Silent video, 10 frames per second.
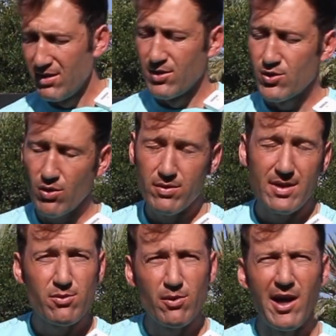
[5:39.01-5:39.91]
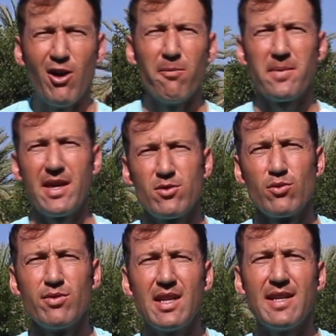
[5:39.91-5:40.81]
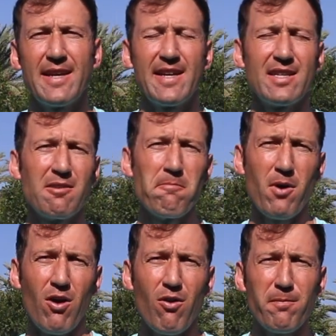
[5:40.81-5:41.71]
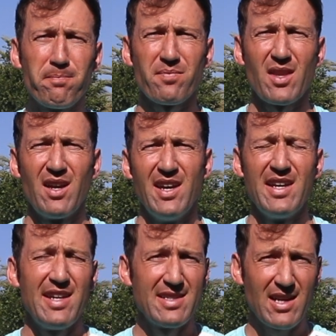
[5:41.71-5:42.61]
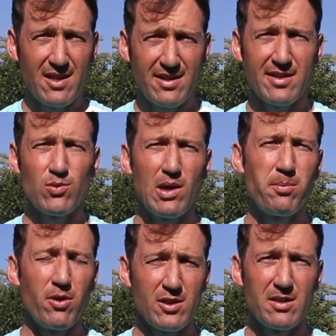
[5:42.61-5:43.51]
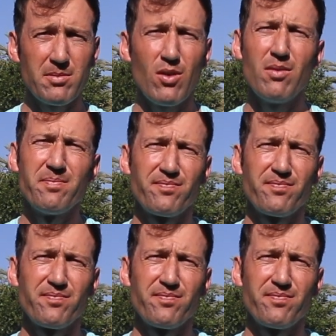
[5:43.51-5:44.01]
So this will help me to really hit the ball in the cleanest way possible,